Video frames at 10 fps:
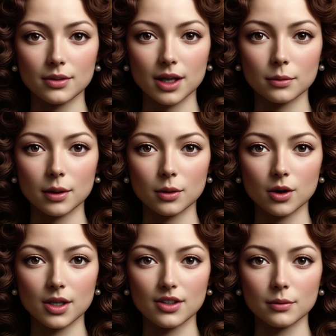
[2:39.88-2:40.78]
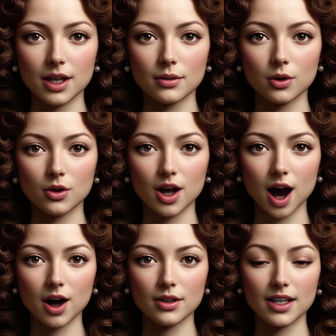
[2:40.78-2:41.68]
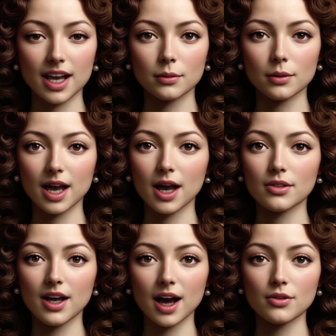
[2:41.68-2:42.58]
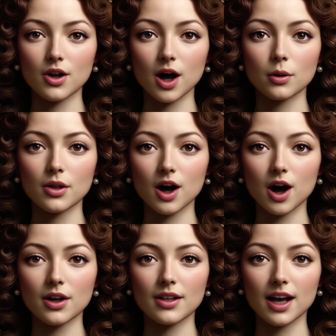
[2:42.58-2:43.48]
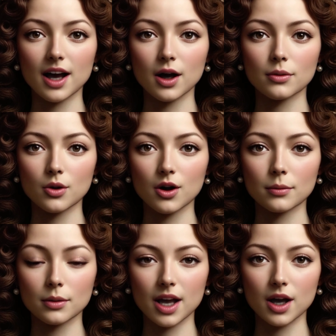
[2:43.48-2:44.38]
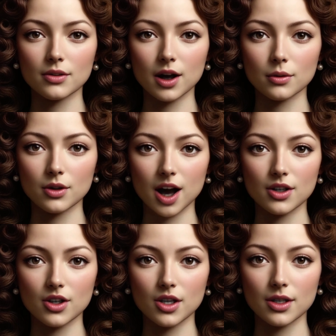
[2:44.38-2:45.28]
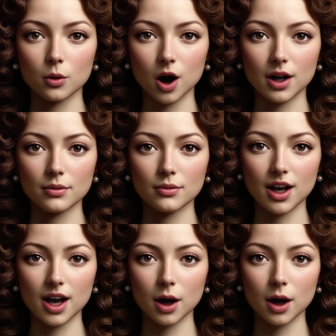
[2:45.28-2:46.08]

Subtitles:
The memories of my devotion haunted him even after I was gone, for in me he found not just a wife,